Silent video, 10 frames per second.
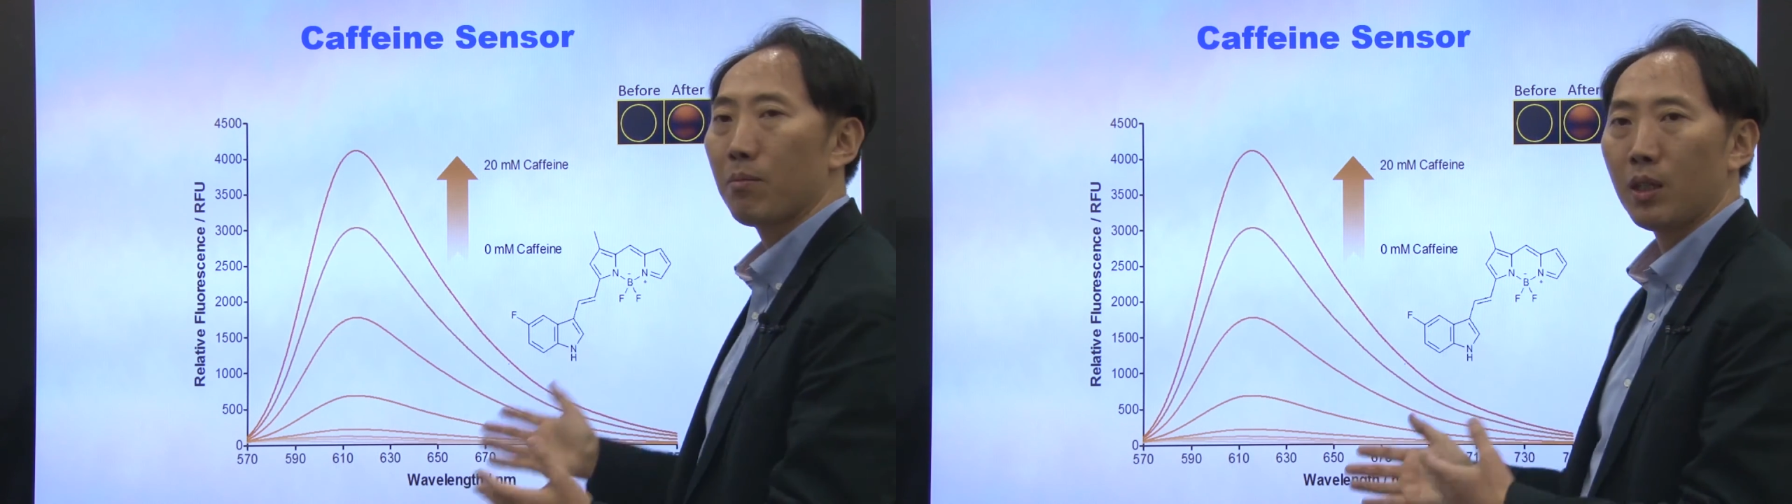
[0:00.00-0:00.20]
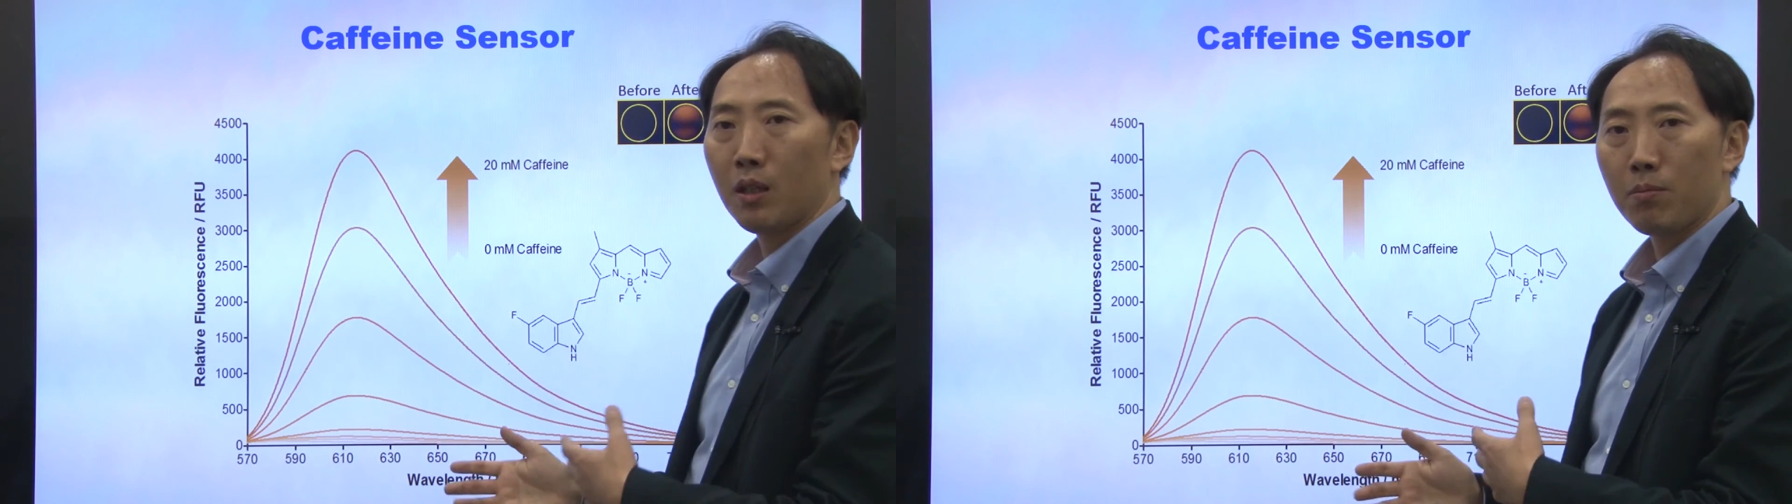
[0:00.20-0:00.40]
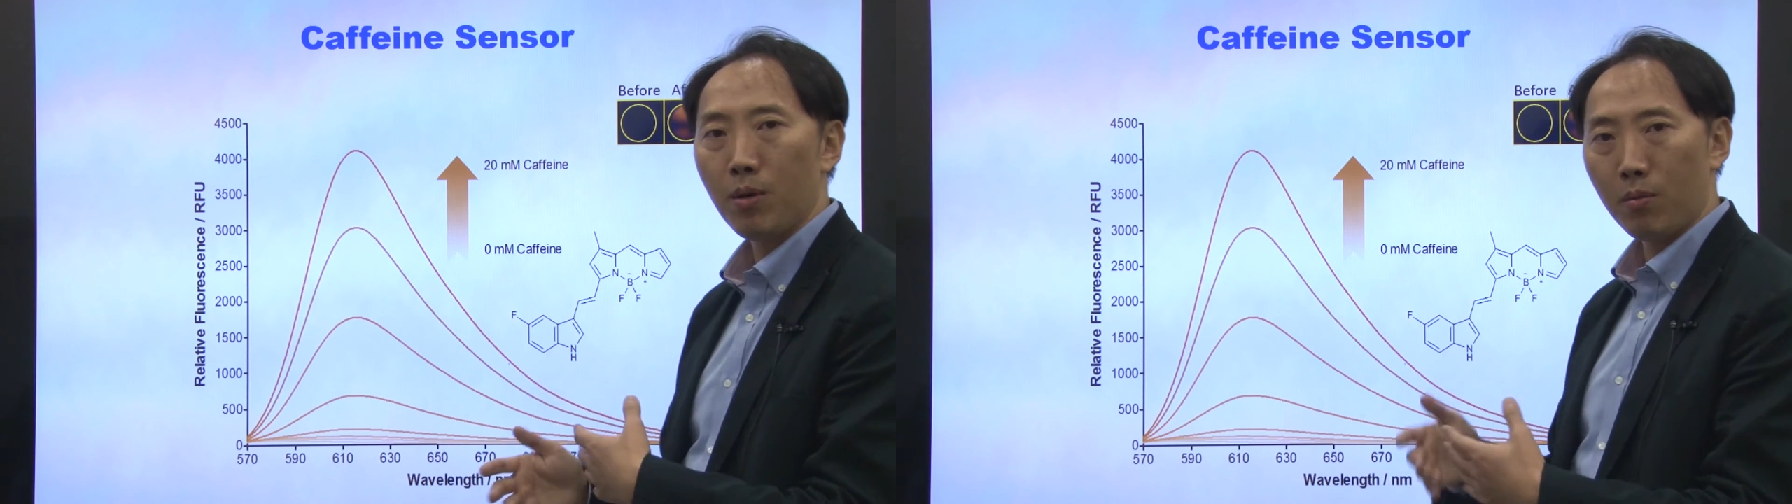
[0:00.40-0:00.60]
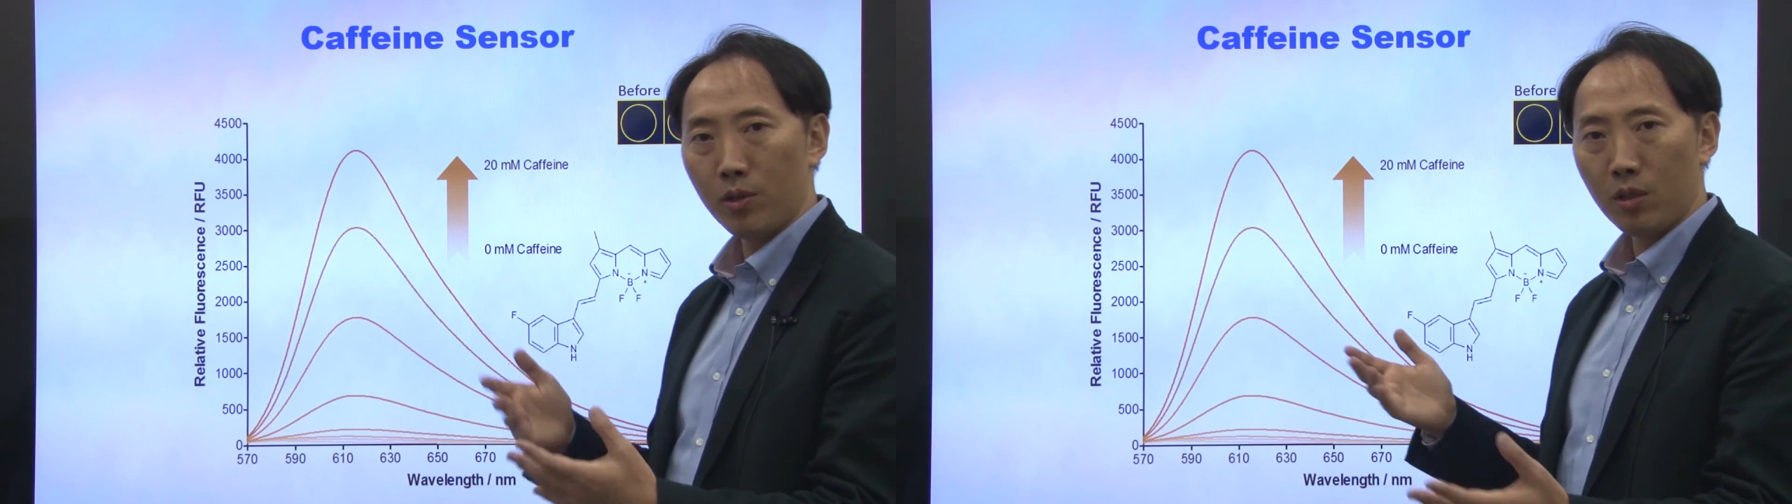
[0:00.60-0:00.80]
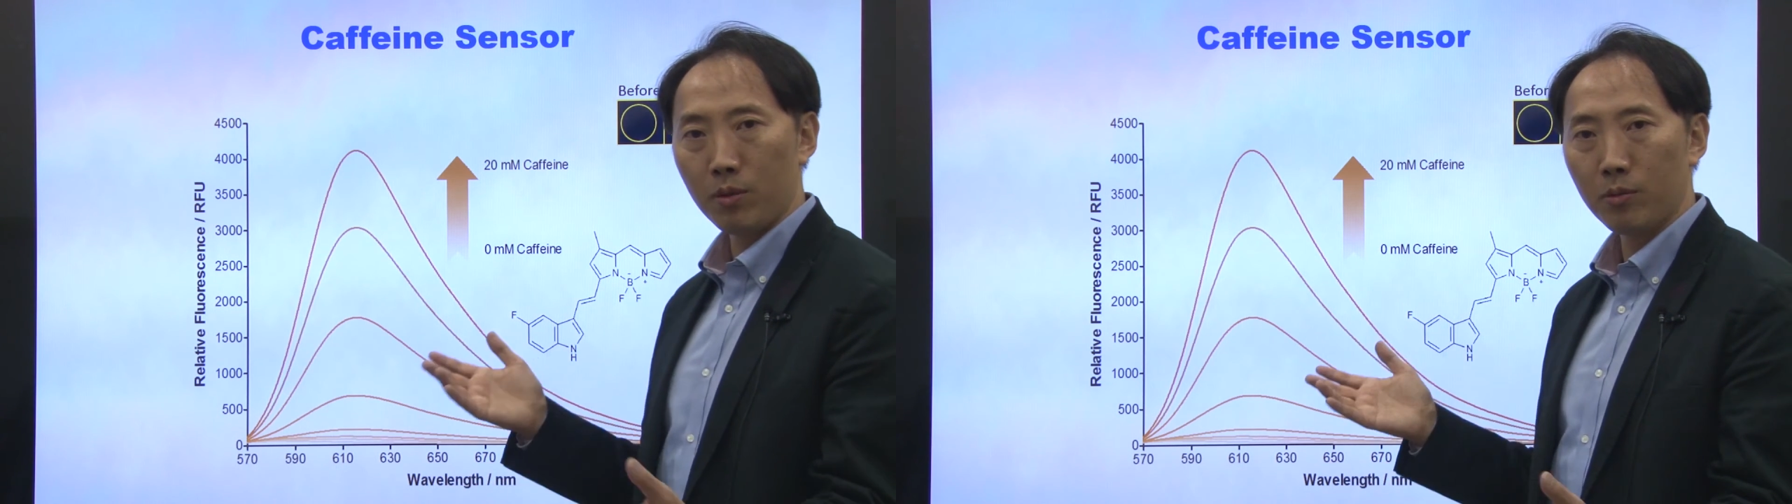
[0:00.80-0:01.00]
be
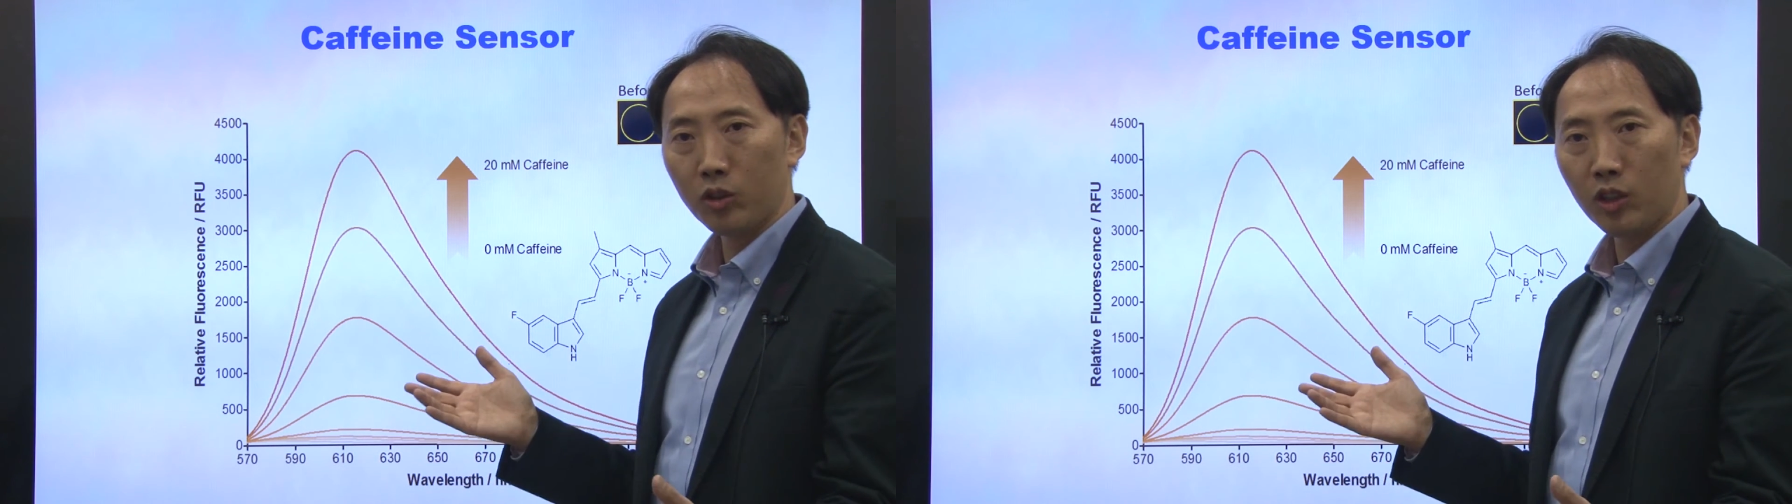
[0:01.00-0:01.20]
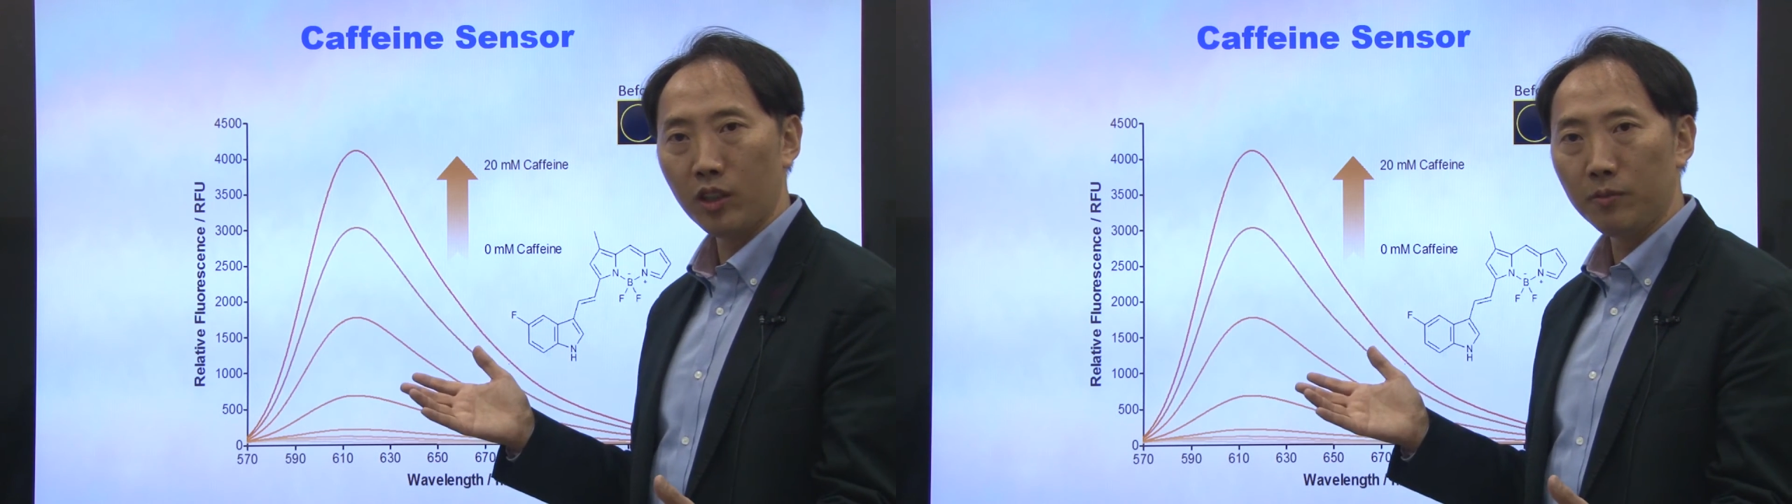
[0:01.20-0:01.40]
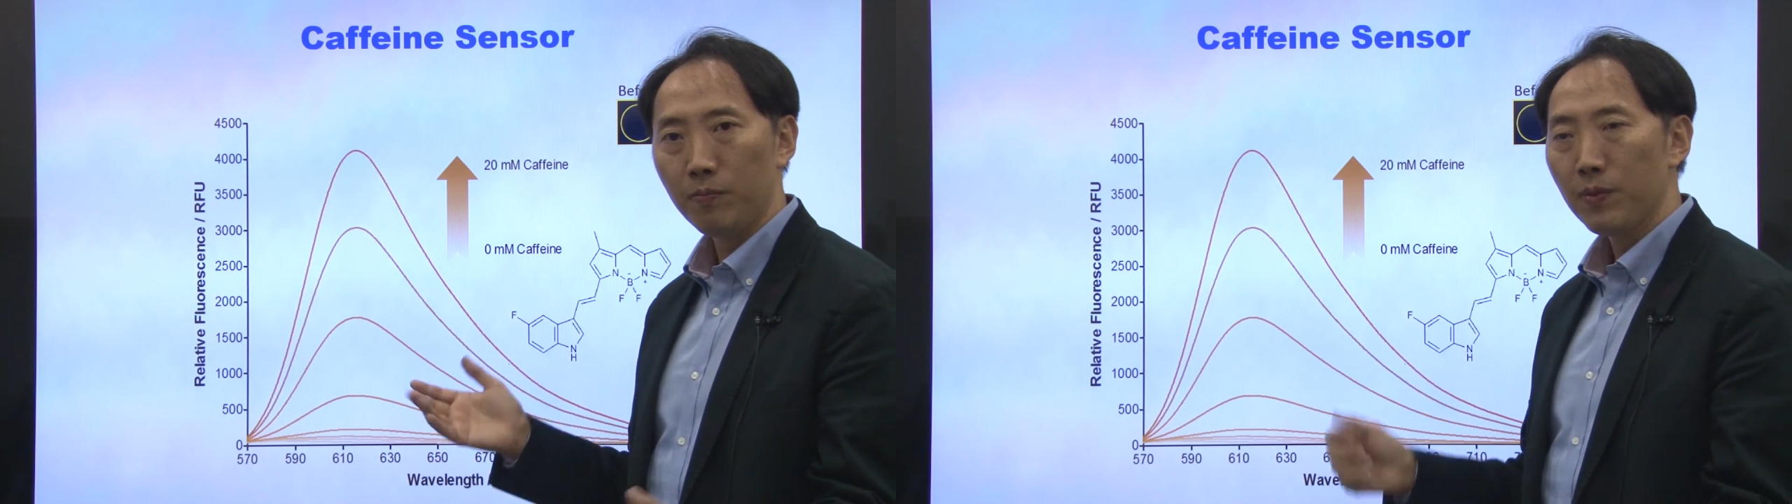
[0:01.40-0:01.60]
publishable material.